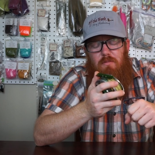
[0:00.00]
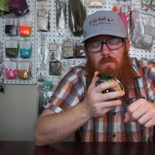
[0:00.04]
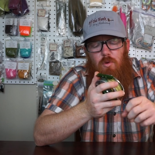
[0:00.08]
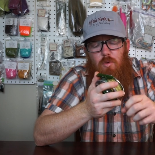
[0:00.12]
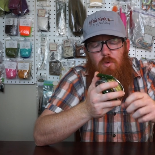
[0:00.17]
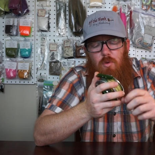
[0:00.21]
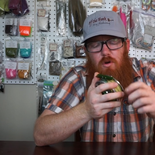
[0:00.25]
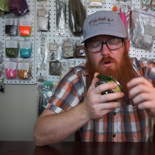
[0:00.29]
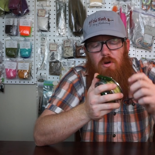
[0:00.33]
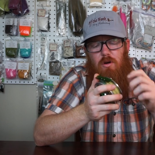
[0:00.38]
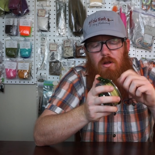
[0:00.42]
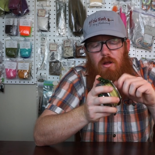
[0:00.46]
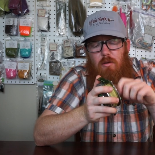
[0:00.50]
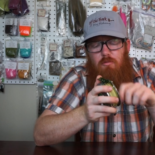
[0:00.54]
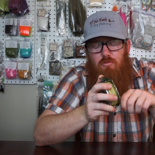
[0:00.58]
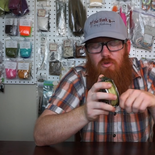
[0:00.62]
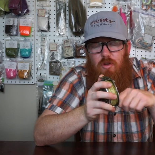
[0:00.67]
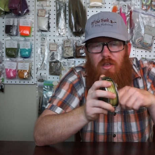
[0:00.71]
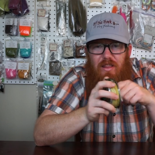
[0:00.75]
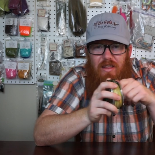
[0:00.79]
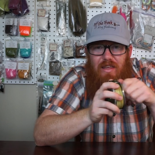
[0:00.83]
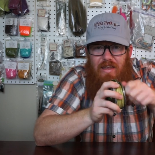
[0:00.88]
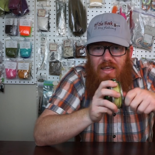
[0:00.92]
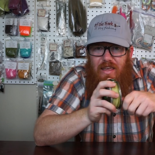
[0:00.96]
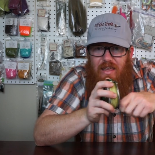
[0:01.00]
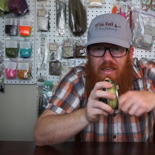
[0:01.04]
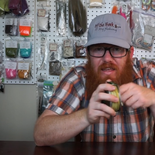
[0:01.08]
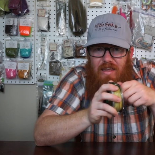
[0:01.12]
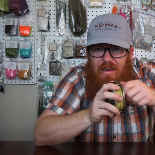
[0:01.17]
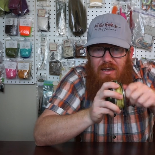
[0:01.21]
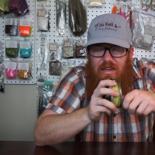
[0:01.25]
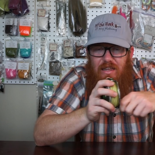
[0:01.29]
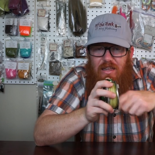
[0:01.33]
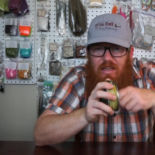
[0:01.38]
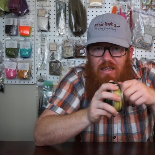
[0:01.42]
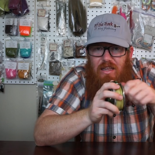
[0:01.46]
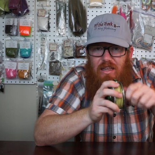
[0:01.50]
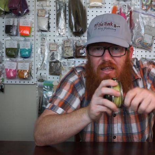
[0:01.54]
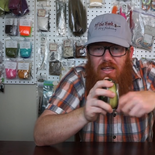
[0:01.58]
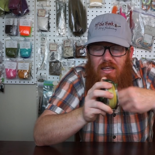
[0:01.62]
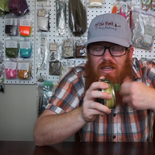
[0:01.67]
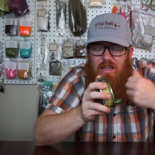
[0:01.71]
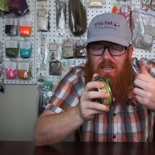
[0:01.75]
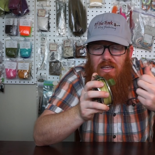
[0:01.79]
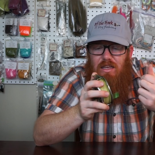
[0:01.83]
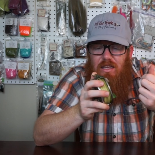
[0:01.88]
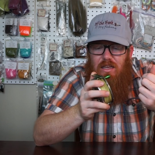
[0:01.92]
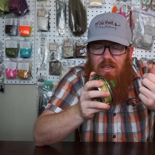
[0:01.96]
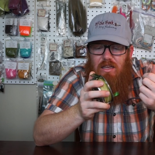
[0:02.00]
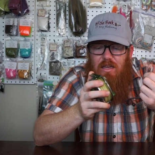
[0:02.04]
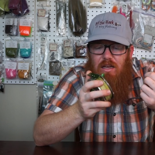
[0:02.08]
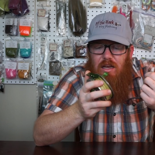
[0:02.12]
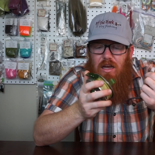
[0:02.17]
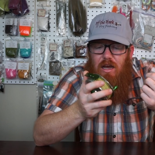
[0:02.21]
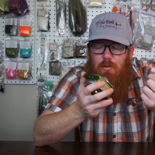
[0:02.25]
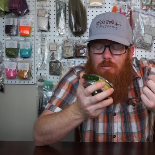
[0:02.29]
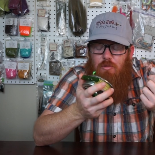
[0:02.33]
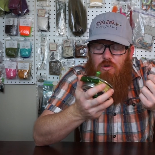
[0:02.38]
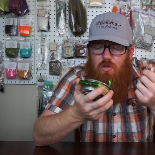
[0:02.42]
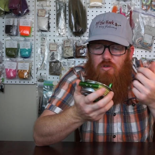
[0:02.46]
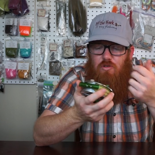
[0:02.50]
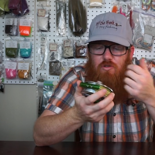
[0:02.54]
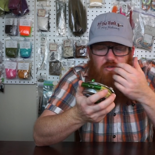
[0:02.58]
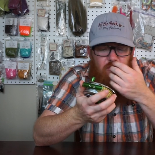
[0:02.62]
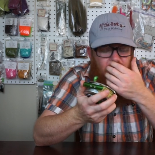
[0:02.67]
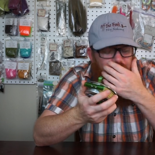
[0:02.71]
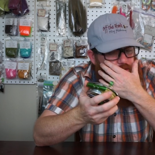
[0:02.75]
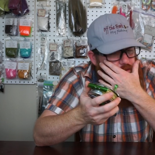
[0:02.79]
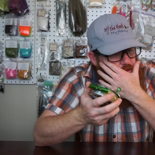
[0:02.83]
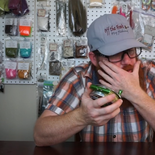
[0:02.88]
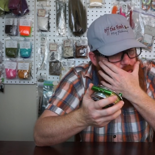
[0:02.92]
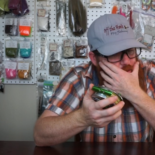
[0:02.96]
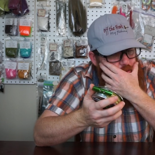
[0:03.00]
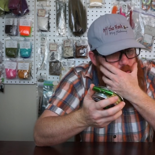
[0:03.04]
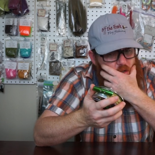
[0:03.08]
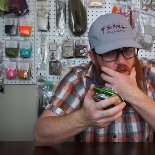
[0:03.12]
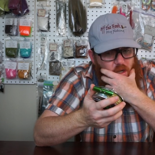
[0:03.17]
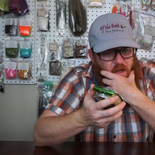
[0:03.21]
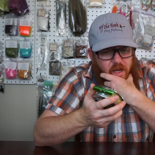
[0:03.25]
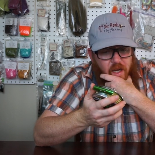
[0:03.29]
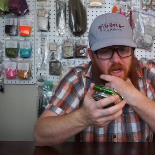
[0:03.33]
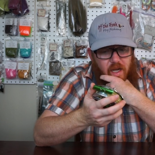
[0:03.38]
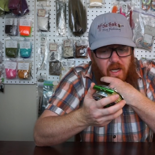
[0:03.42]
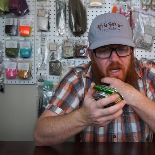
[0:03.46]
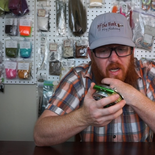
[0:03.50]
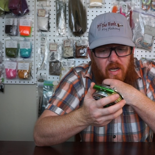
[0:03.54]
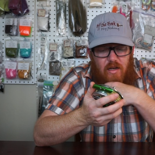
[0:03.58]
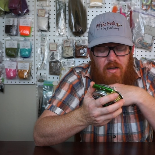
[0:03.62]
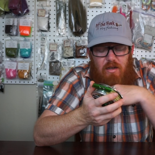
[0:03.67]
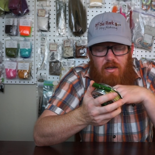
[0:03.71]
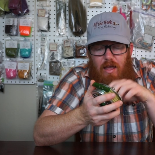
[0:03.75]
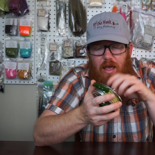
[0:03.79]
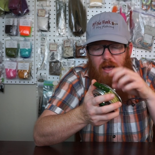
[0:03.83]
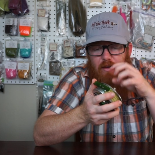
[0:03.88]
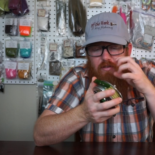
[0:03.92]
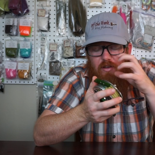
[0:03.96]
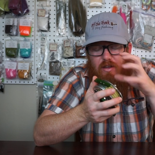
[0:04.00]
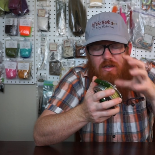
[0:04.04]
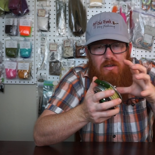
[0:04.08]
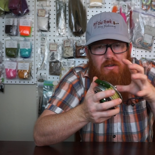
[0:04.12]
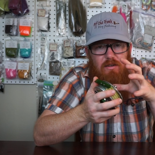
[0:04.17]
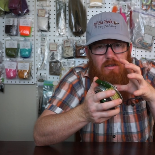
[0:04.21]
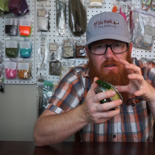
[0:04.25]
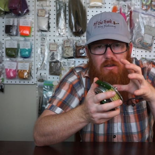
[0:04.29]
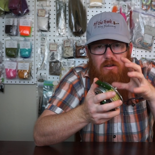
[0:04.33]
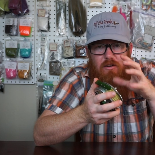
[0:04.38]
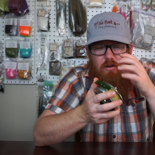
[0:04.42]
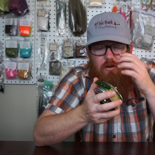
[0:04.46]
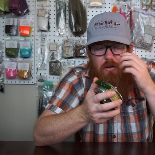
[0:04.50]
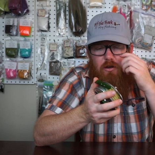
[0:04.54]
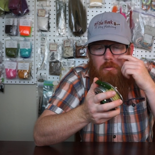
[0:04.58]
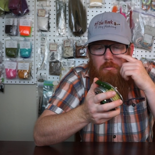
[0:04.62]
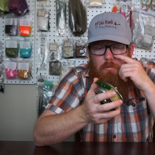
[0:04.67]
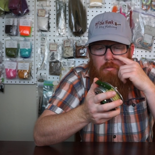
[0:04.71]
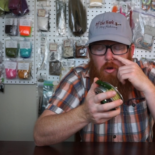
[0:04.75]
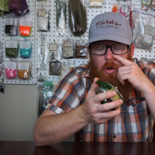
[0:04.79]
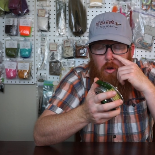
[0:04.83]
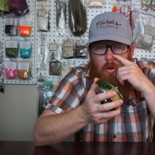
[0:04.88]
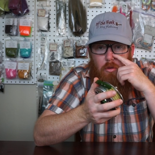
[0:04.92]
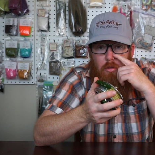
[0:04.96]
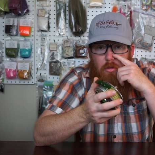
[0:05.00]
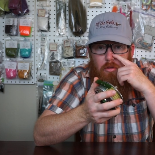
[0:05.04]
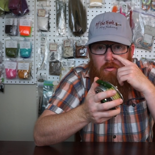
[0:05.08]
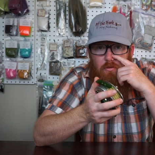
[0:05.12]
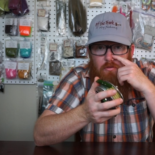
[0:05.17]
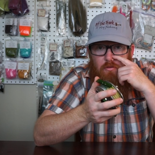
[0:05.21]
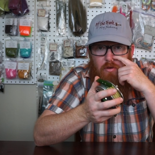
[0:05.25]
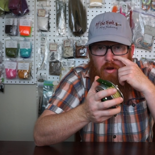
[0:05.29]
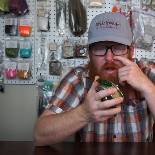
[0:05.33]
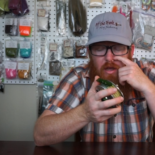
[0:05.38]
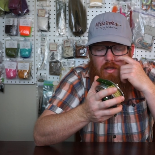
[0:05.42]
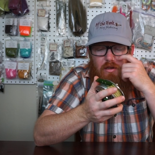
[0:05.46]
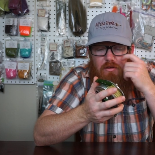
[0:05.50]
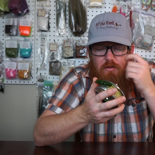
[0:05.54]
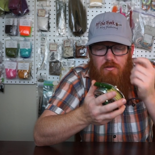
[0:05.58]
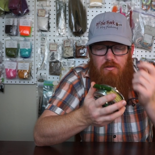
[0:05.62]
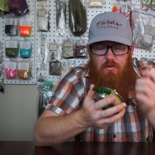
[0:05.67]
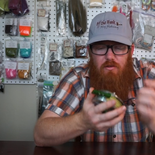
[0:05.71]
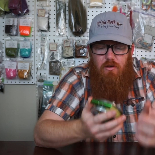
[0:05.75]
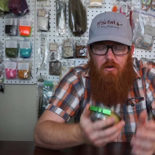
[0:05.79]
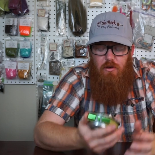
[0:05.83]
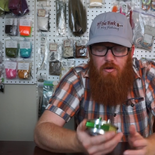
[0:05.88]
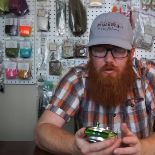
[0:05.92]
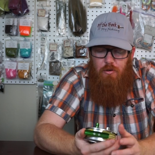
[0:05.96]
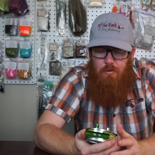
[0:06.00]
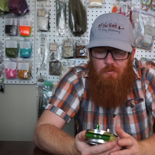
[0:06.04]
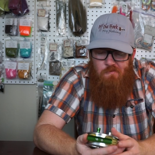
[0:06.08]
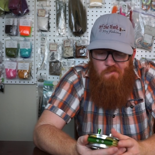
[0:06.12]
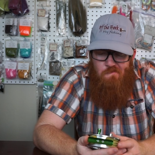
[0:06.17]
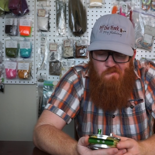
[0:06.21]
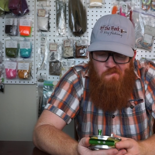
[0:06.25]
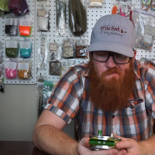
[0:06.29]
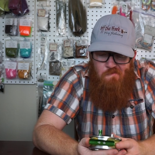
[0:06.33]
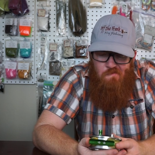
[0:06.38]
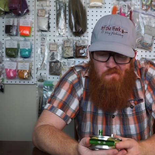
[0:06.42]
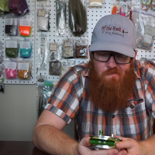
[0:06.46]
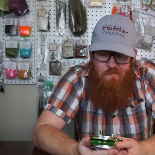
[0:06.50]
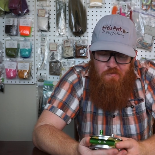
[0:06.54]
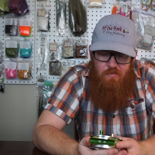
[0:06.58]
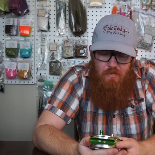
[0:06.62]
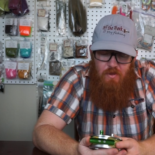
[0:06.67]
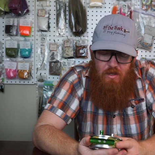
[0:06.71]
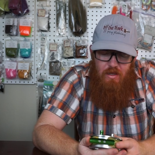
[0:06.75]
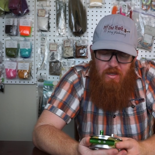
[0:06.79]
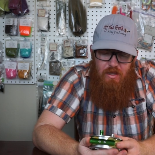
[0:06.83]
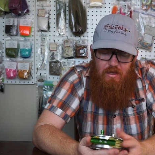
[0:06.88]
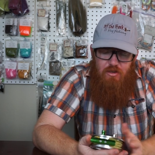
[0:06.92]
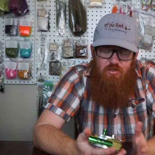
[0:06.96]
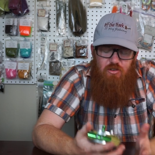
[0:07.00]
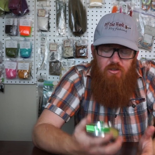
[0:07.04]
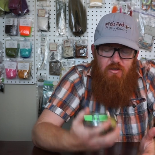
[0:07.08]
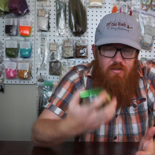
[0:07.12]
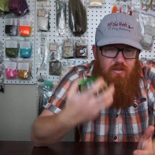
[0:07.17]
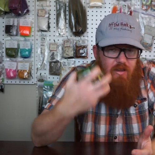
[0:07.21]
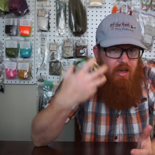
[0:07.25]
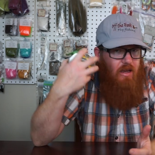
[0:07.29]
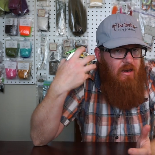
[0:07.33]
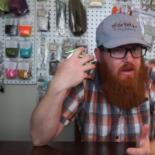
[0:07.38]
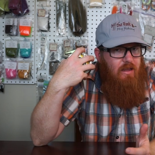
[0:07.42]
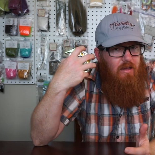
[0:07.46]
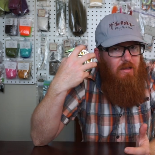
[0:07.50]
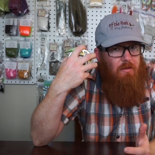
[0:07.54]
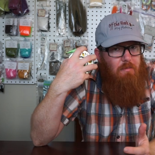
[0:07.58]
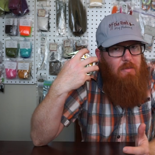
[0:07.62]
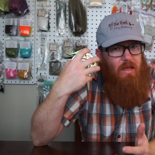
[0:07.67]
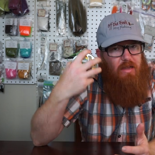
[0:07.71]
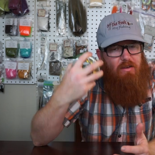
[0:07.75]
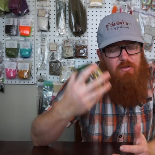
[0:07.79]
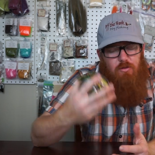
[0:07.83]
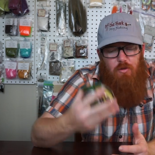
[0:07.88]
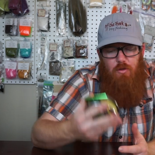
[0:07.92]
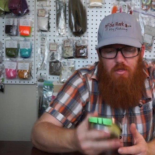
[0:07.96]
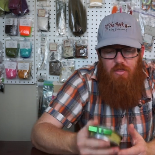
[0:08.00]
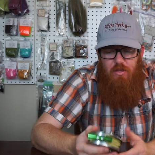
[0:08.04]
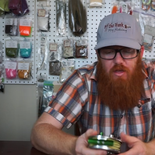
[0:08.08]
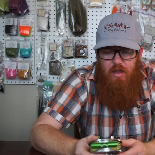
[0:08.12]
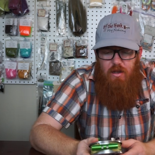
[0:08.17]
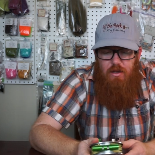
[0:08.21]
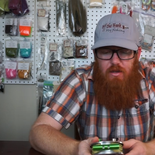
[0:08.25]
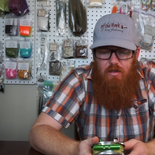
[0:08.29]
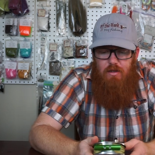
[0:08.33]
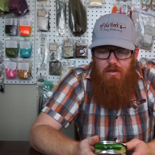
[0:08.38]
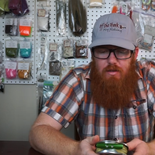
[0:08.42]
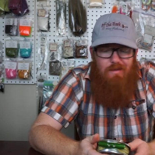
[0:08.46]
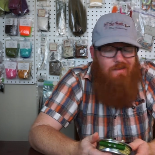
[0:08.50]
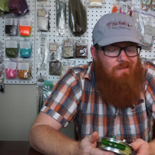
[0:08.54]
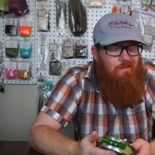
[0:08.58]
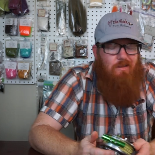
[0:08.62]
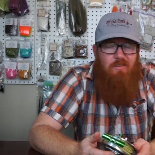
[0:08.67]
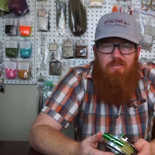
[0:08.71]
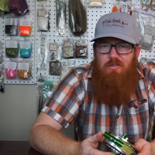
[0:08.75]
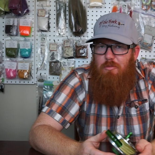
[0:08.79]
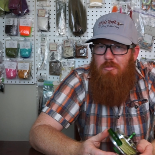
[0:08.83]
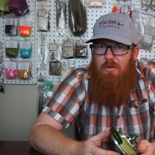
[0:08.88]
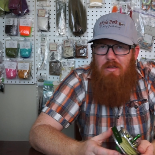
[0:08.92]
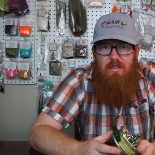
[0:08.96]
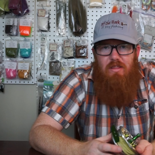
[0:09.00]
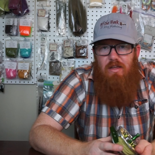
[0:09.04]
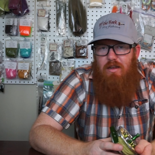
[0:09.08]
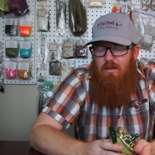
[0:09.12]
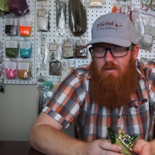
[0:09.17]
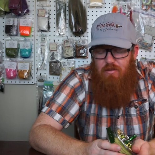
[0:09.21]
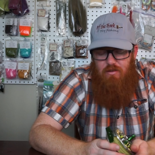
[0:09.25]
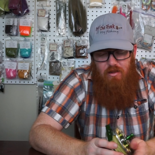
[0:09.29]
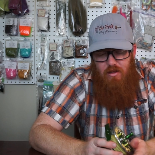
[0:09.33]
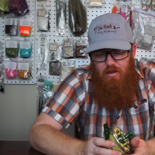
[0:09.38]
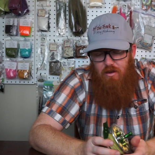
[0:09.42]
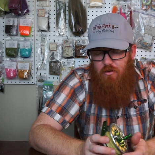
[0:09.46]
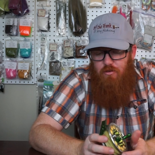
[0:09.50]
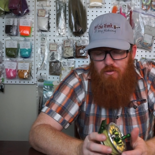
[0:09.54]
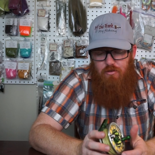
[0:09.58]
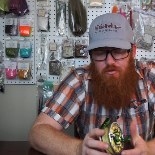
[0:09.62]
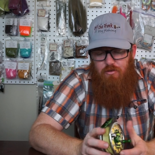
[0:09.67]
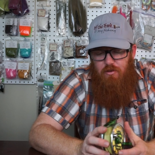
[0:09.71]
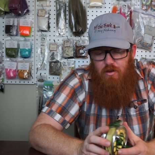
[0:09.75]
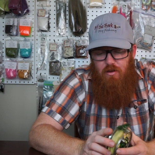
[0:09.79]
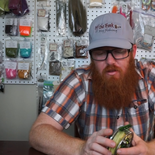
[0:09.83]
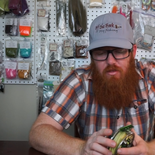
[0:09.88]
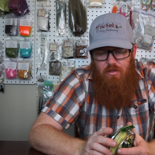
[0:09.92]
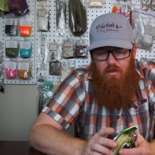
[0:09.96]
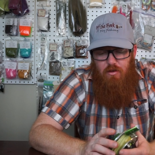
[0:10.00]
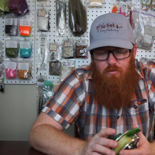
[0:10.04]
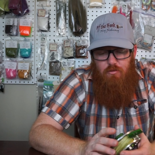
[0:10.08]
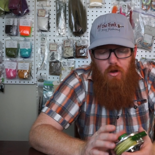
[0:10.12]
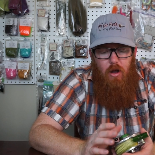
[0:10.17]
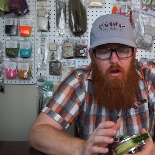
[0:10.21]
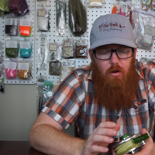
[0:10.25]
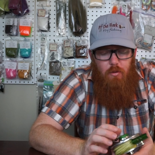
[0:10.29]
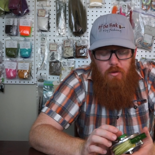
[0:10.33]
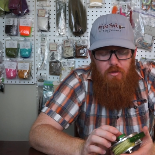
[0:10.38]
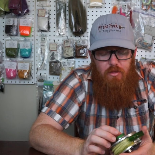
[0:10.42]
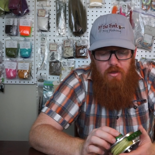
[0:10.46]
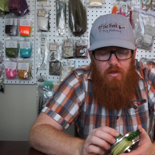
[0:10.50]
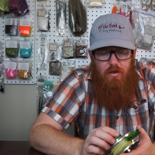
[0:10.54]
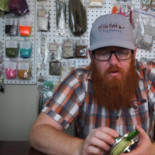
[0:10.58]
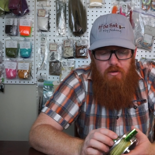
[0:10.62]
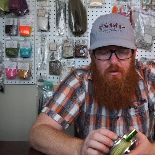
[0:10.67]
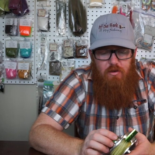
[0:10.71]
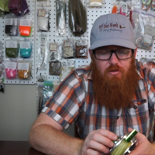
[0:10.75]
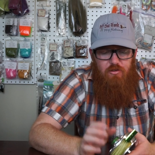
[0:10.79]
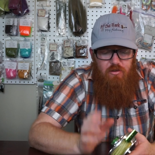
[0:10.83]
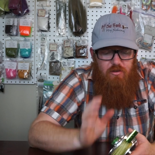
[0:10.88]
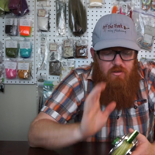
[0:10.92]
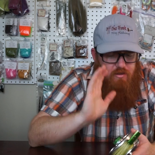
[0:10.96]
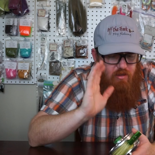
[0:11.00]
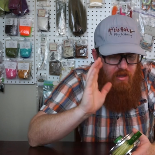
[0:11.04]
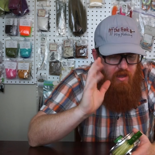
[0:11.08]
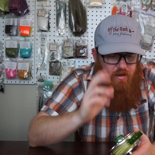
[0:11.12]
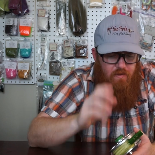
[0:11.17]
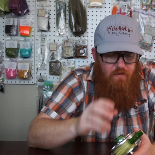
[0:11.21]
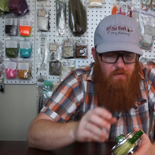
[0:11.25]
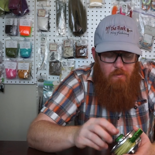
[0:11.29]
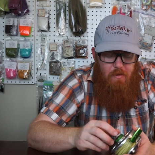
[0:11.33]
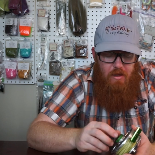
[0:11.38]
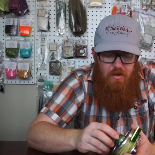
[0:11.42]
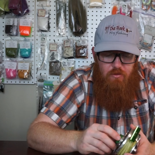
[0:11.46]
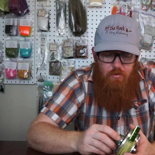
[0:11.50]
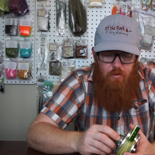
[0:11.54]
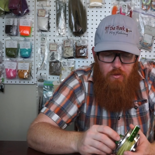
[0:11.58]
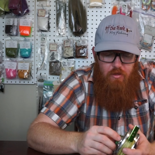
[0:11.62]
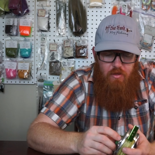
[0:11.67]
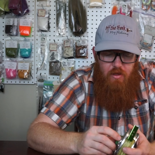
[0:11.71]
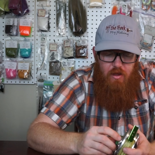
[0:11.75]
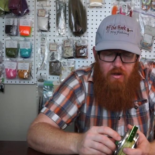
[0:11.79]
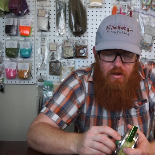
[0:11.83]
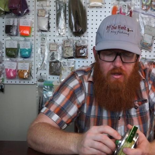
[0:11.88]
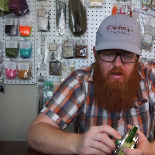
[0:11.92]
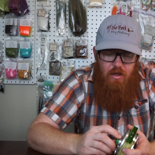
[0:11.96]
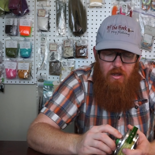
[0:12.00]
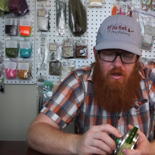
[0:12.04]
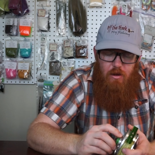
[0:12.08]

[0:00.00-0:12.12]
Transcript: or I'm reeling in, I'm used to uh, having a clicker on both, right? So it's just kind of a mental thing. It doesn't mean that there's anything wrong with it. It's just kind of a mental thing.